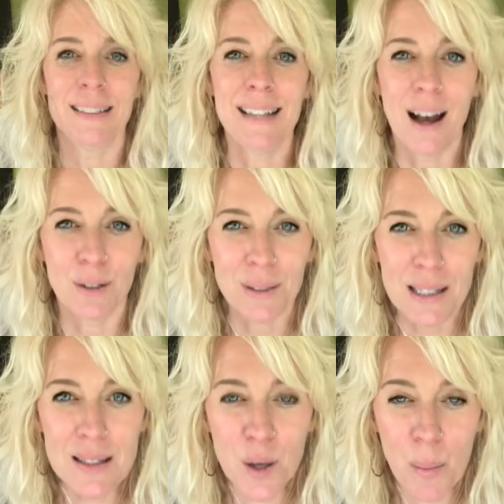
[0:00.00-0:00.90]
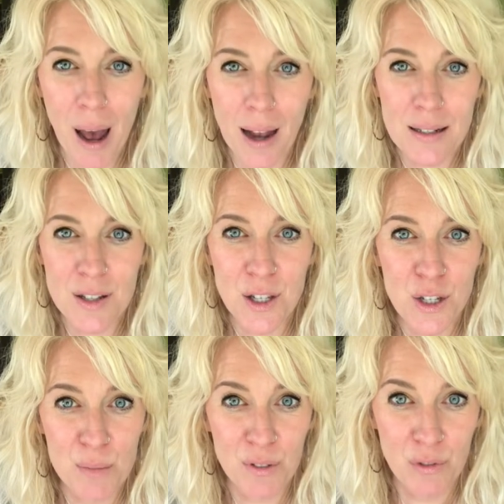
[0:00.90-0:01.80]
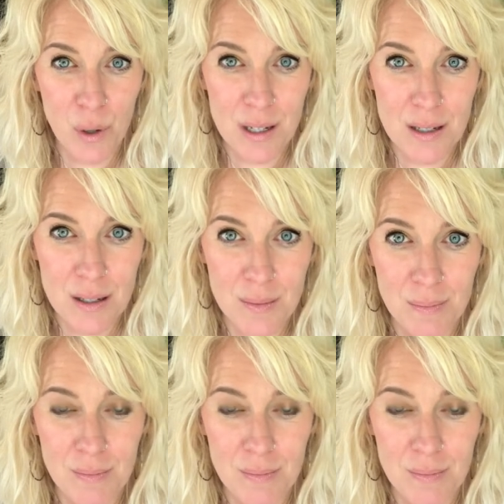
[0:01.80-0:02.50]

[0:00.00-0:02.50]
Now, let's go back to the human voice.